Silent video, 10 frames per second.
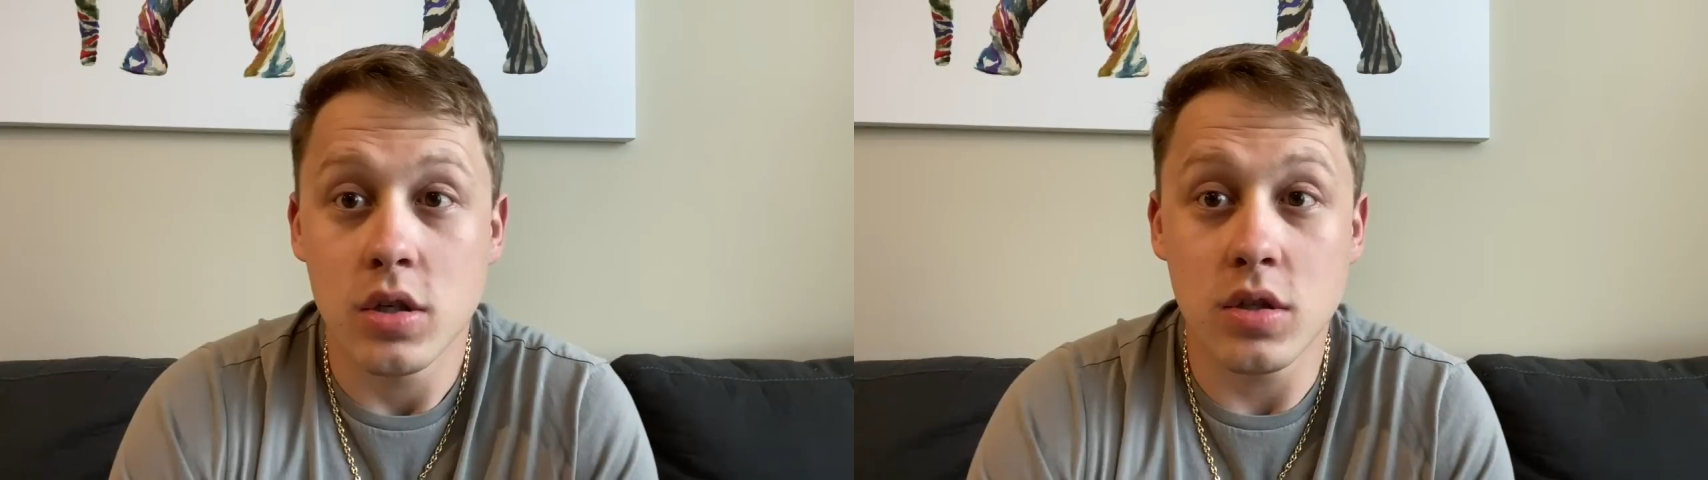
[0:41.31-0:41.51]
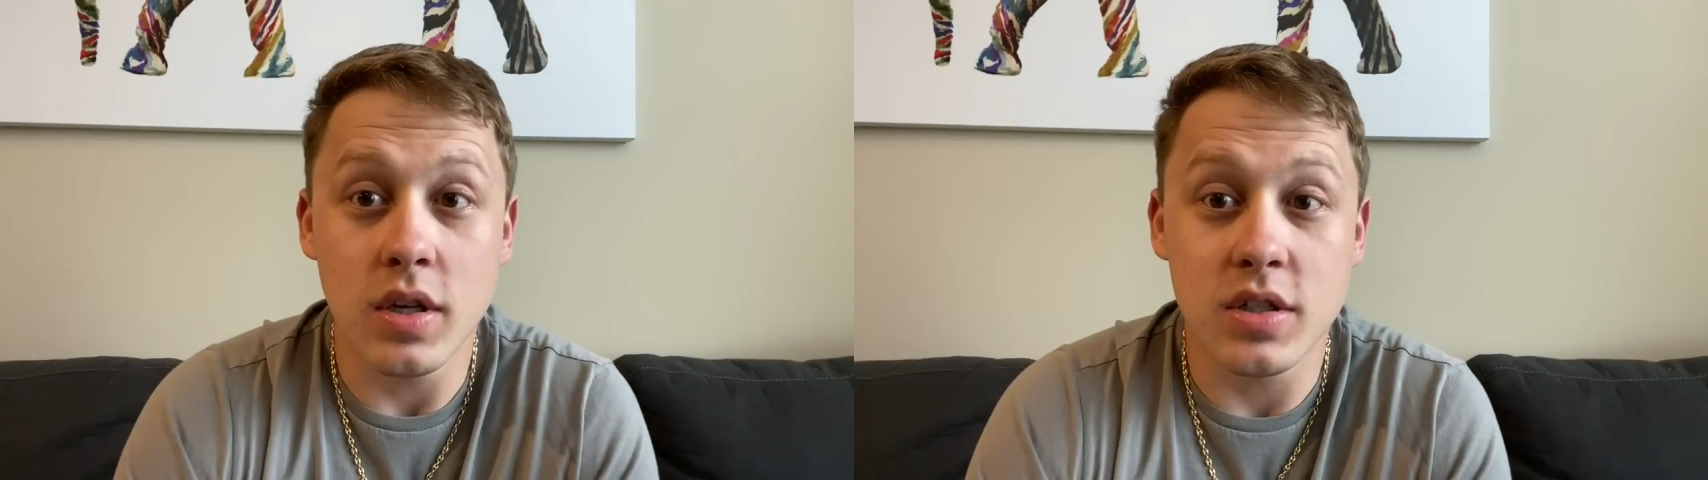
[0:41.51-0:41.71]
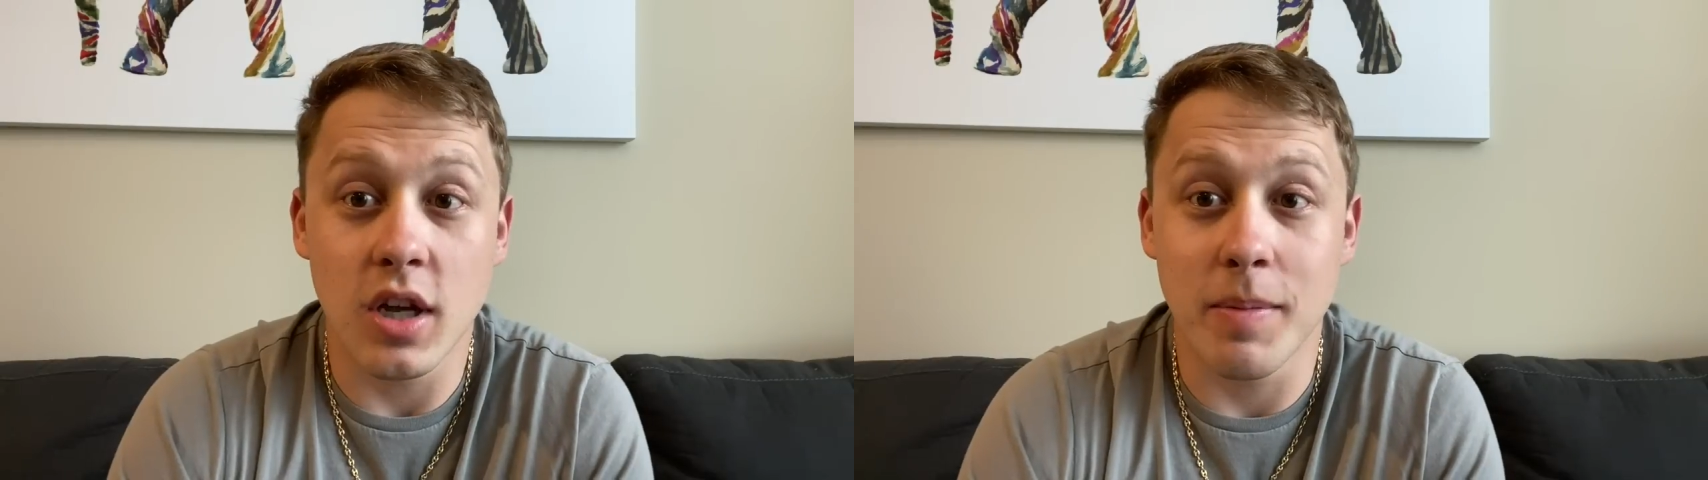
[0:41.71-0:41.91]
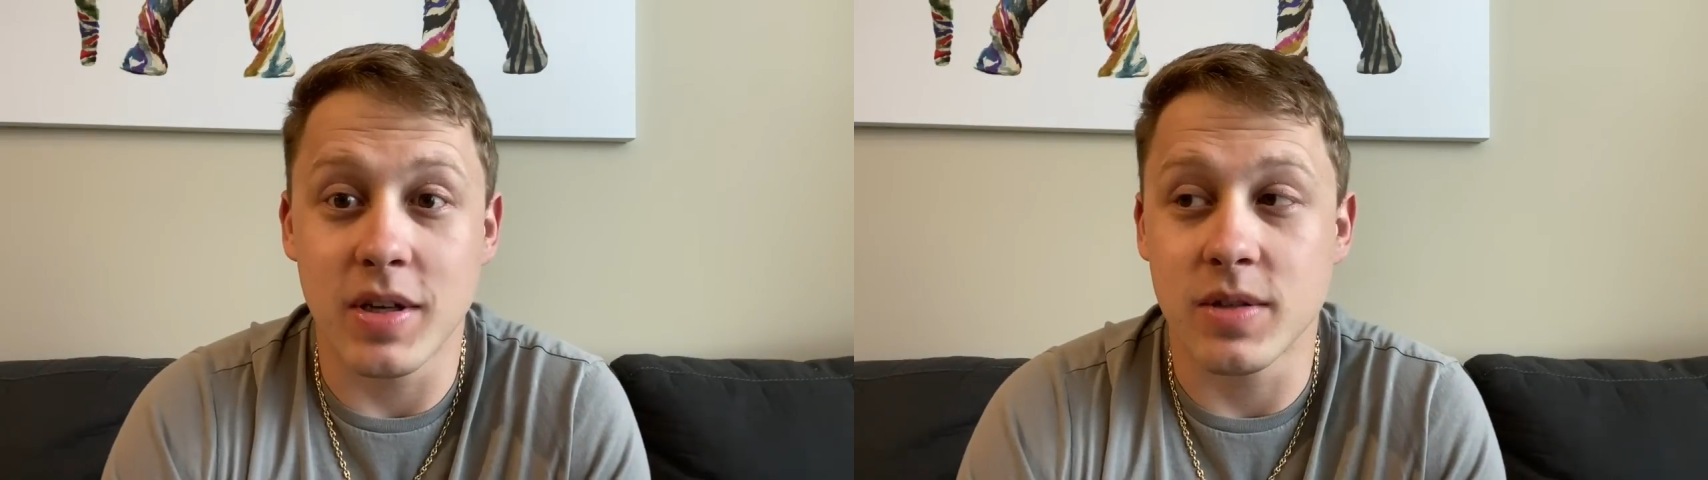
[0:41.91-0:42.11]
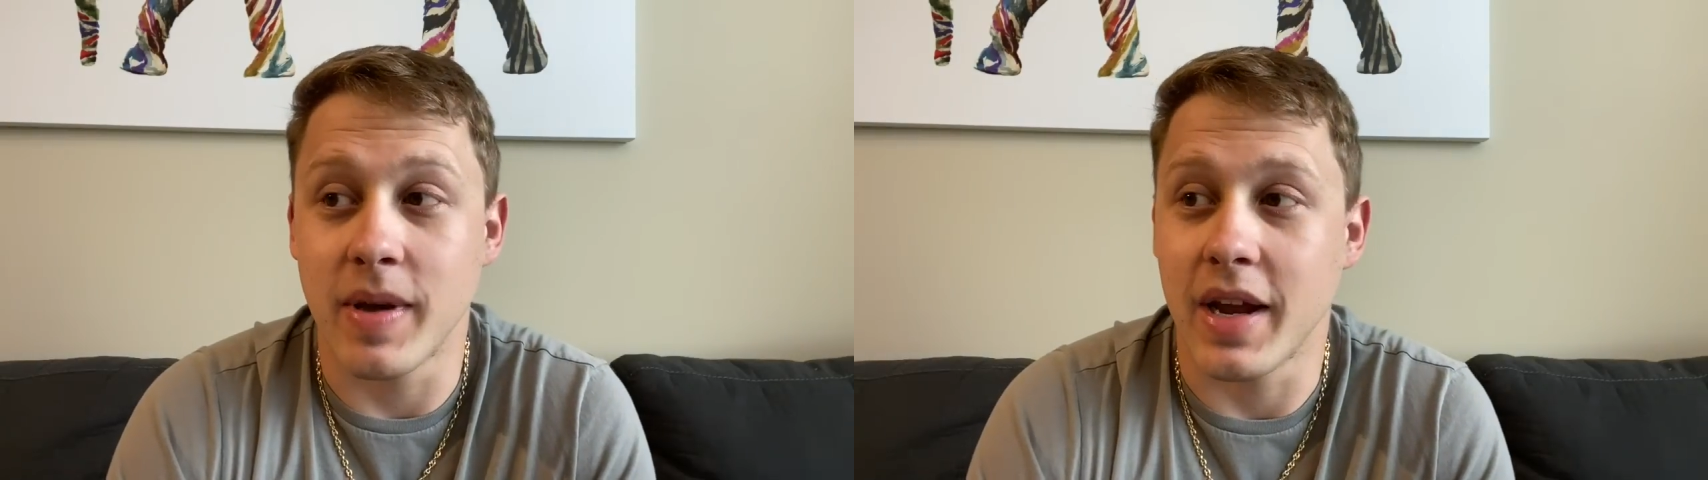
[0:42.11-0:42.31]
So let's talk about
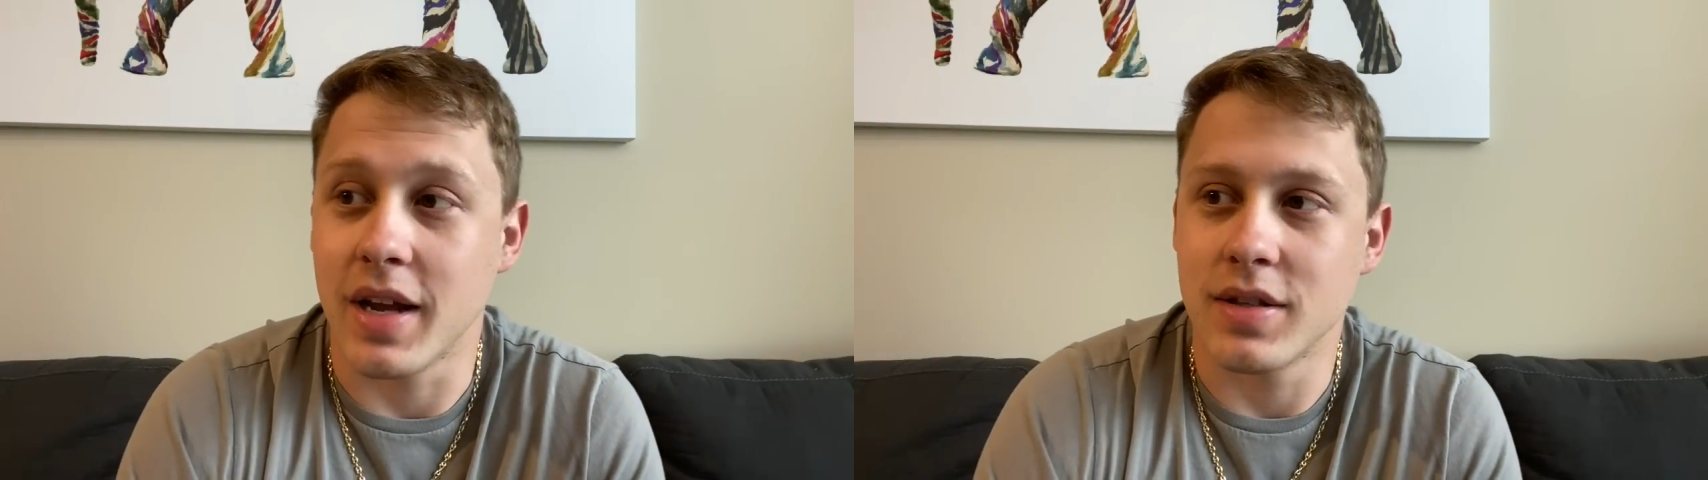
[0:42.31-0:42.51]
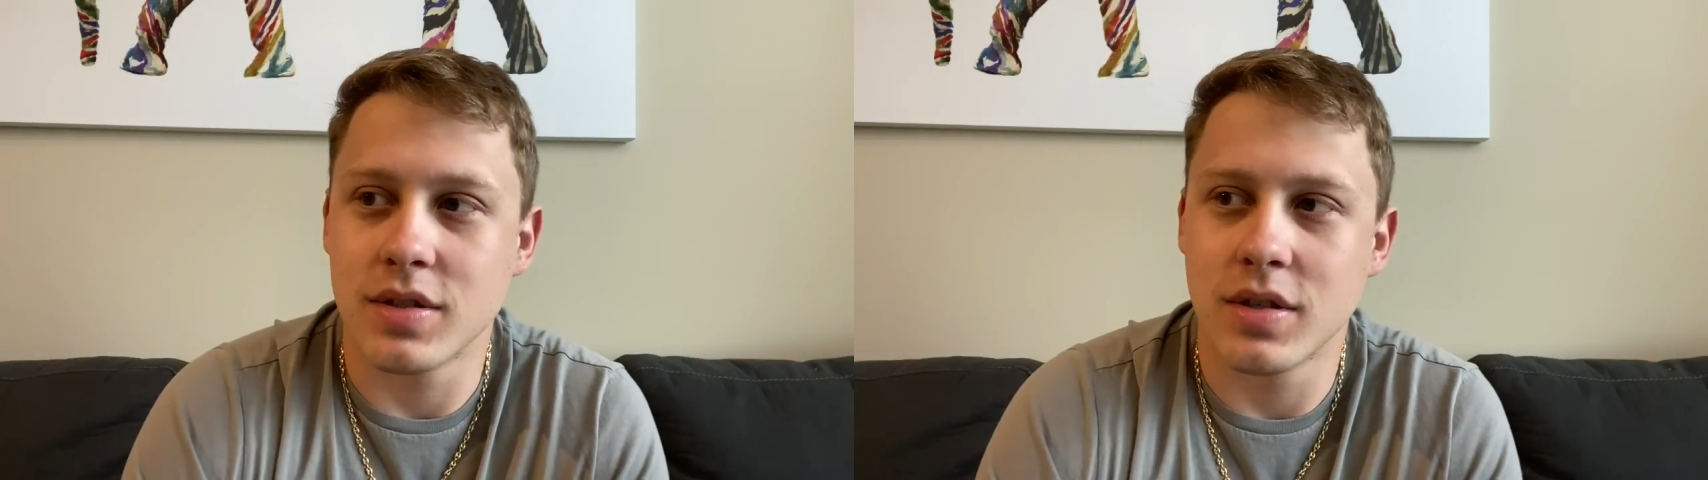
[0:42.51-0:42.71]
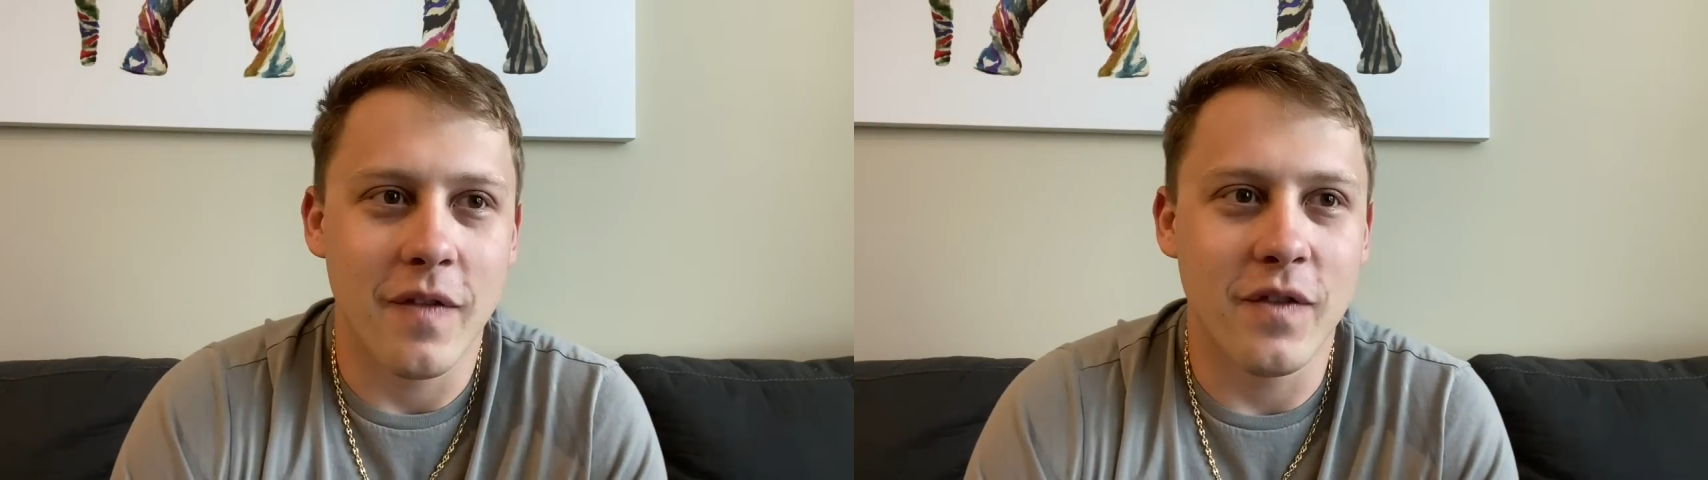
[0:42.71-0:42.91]
some hands.